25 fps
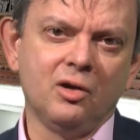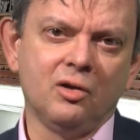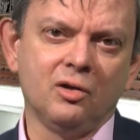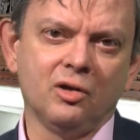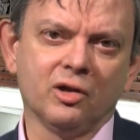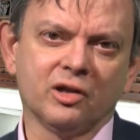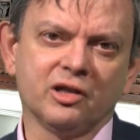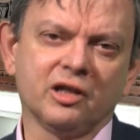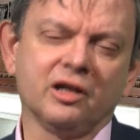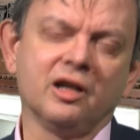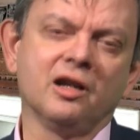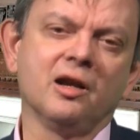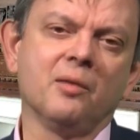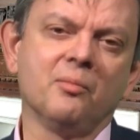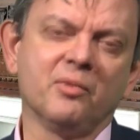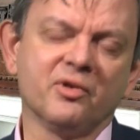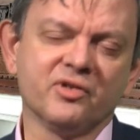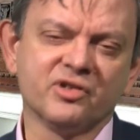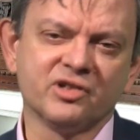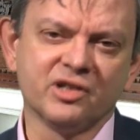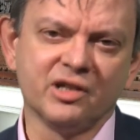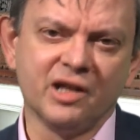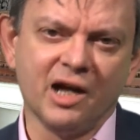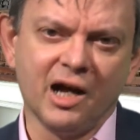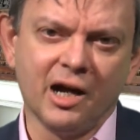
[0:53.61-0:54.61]
looked at a number
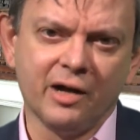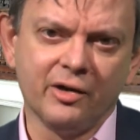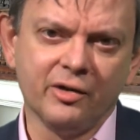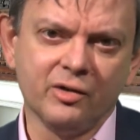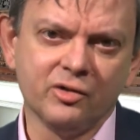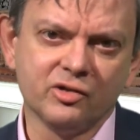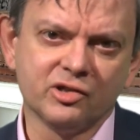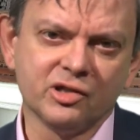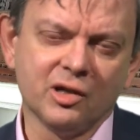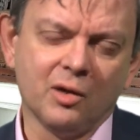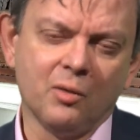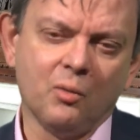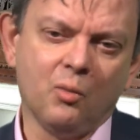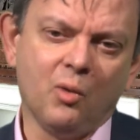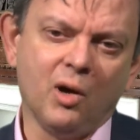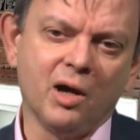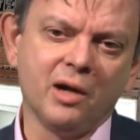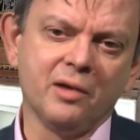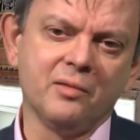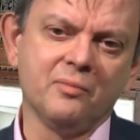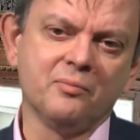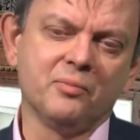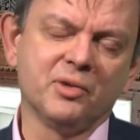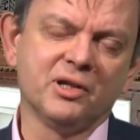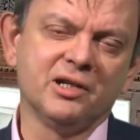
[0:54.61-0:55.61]
of scenarios.
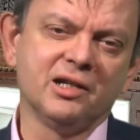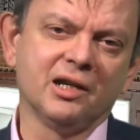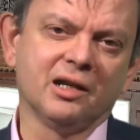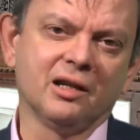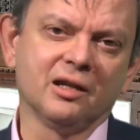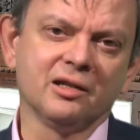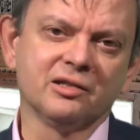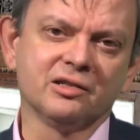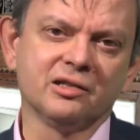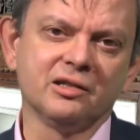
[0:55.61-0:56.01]
One particular